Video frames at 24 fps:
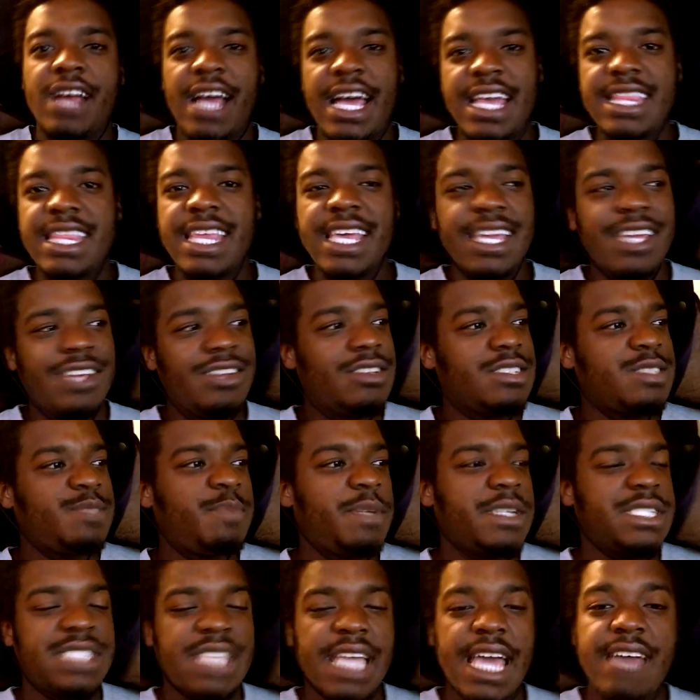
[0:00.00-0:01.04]
I think you know,
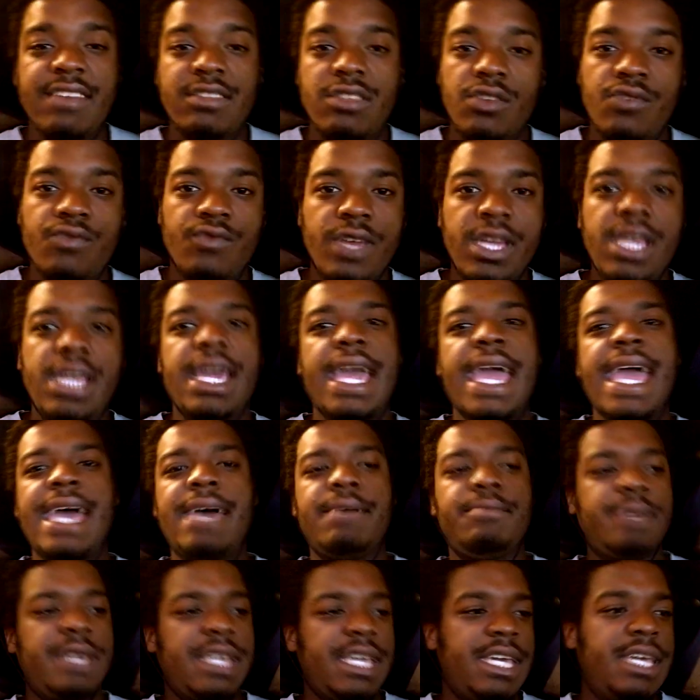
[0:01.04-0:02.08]
especially after
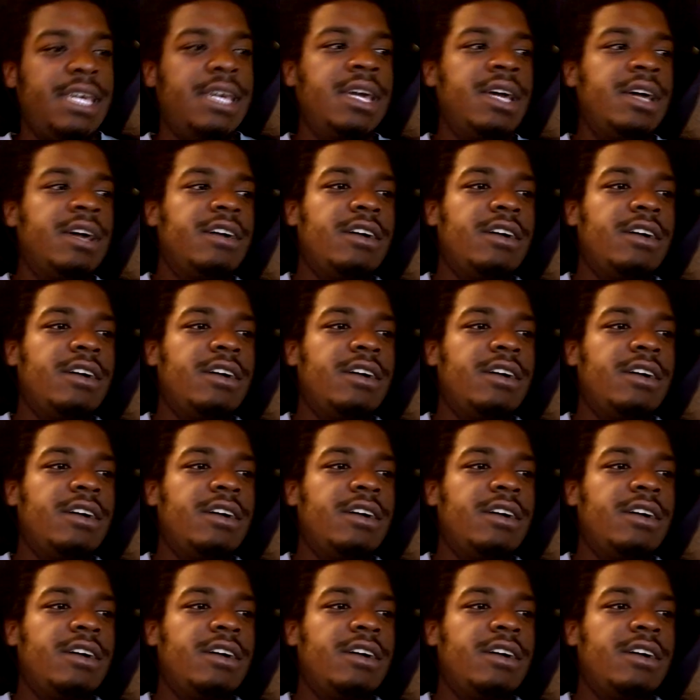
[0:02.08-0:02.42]
rehab and he